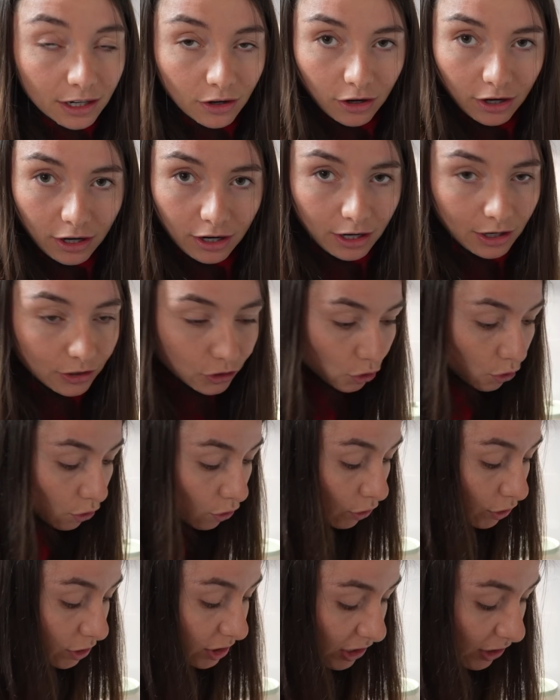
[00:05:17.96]
or
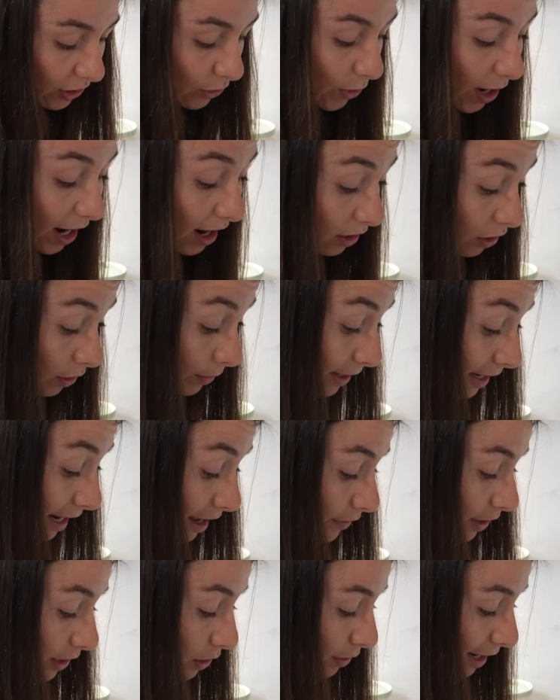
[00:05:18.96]
yogurt or quark or
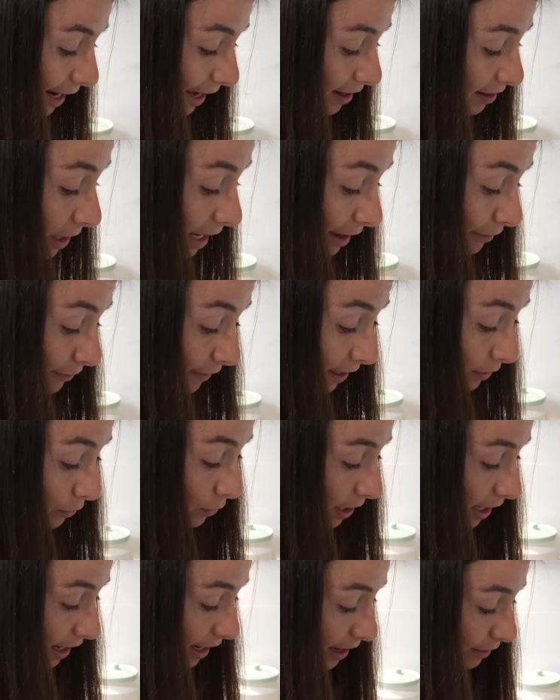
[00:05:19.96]
whatever you like. But I think
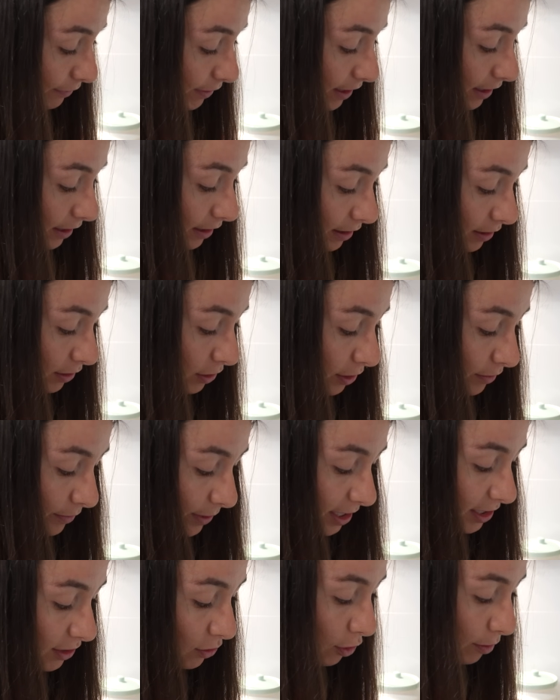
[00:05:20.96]
we are having,
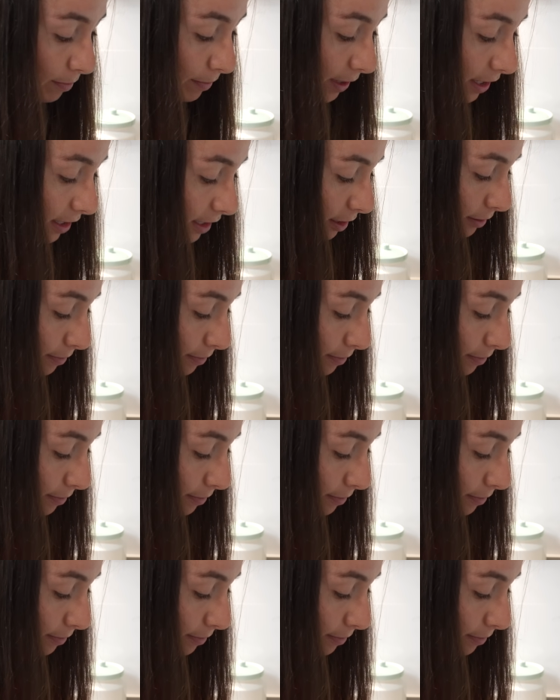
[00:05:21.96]
what's your opinion,